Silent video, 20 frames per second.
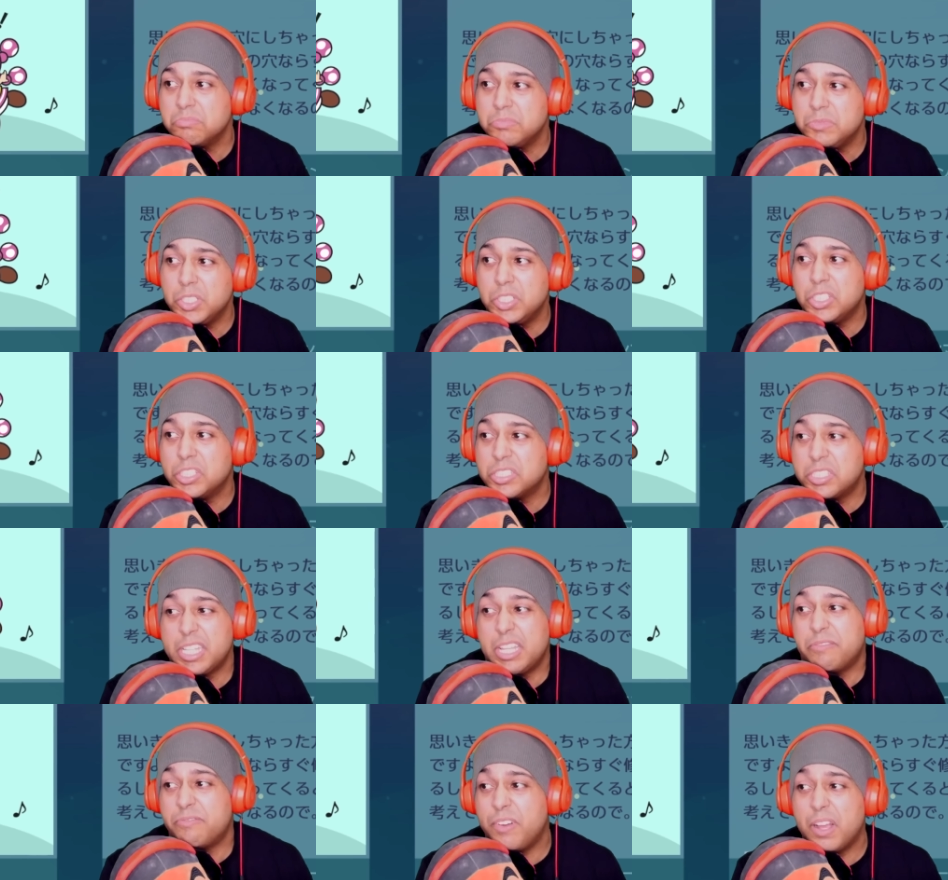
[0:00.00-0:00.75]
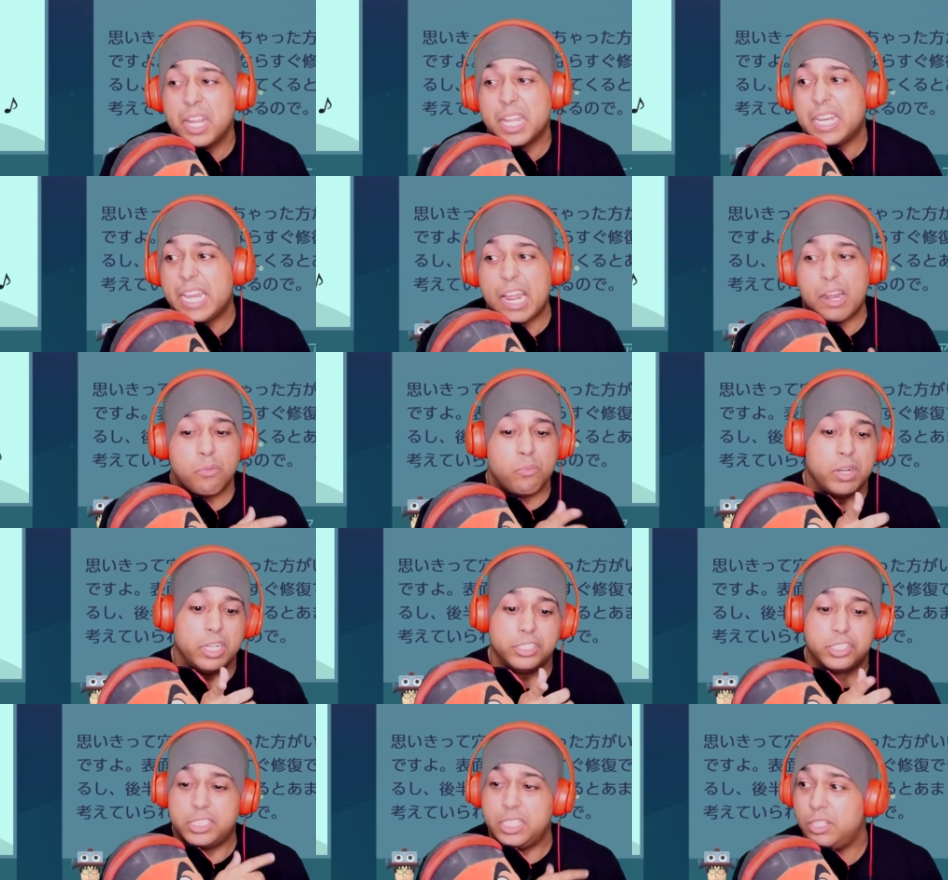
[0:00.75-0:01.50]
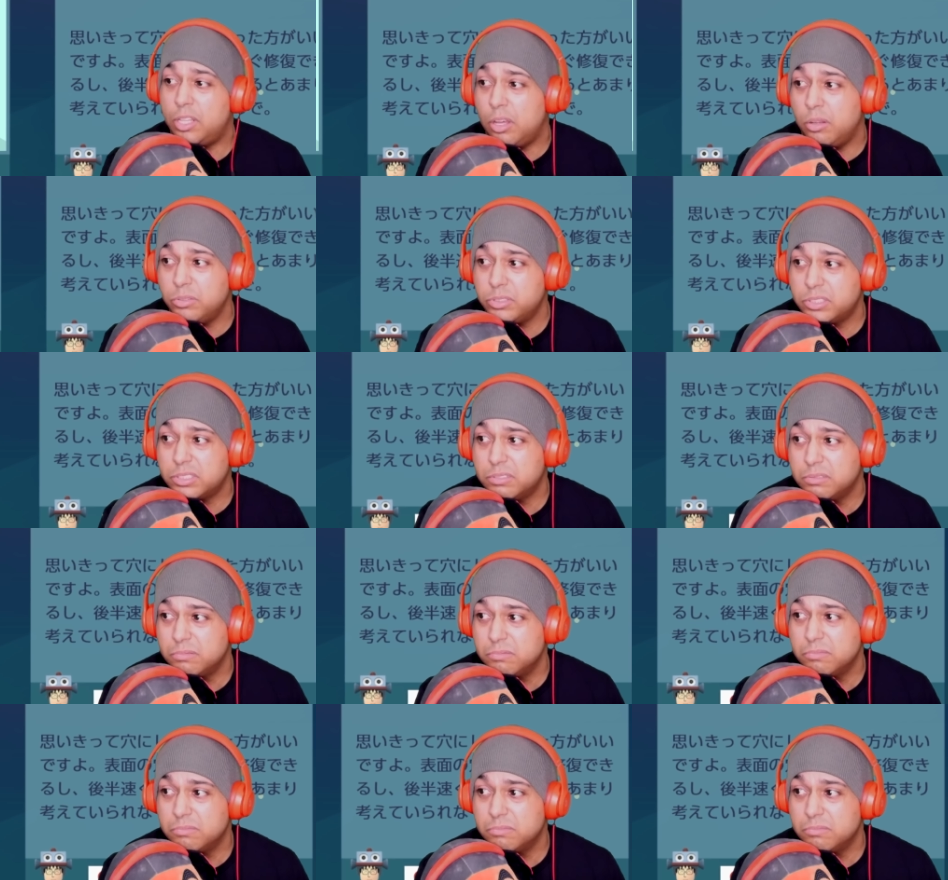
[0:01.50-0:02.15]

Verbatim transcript: you just said, fuck it, I don't want to see those.